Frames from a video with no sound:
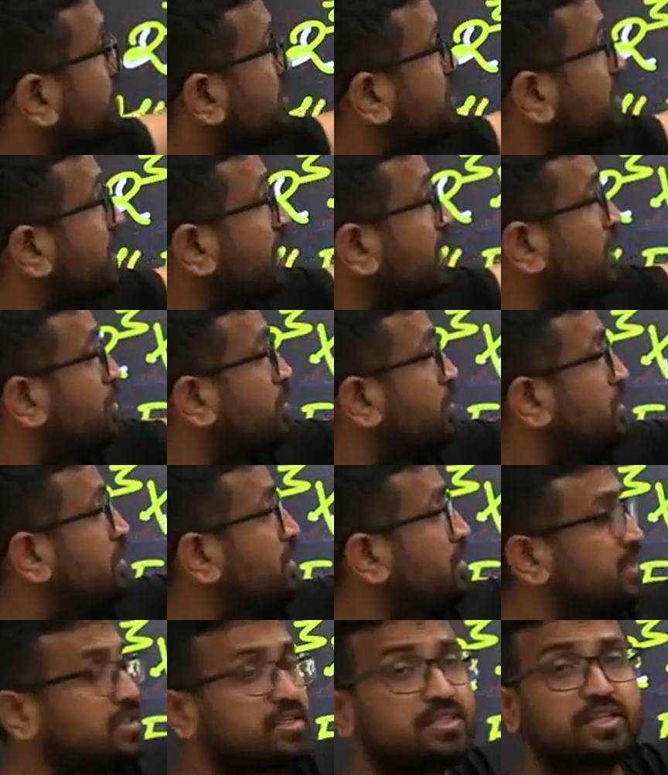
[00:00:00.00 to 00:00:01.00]
this is the second number,
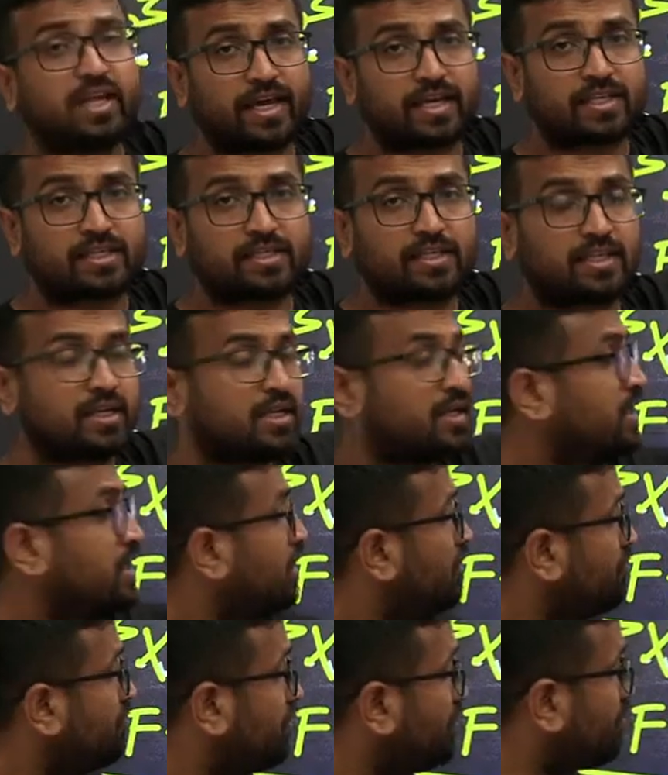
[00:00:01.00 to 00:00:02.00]
this is X.
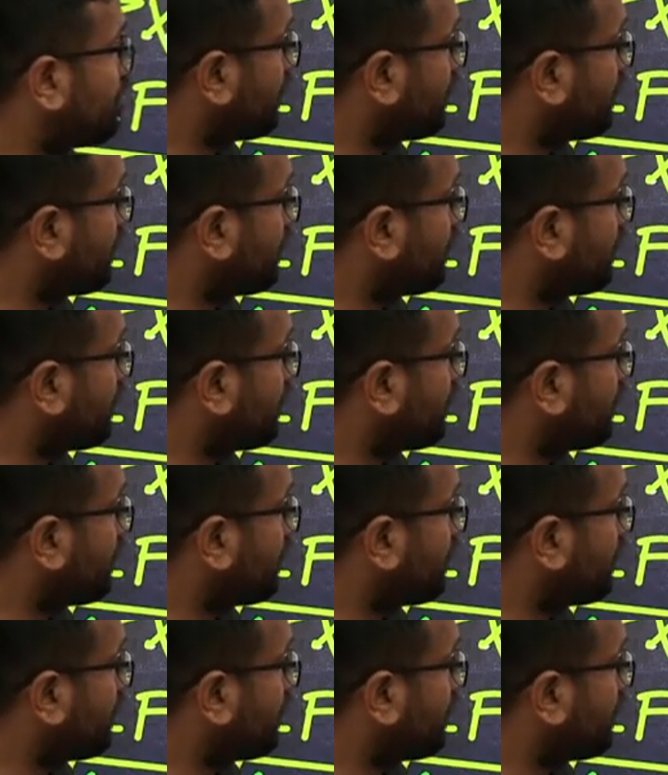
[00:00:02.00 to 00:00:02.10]
We have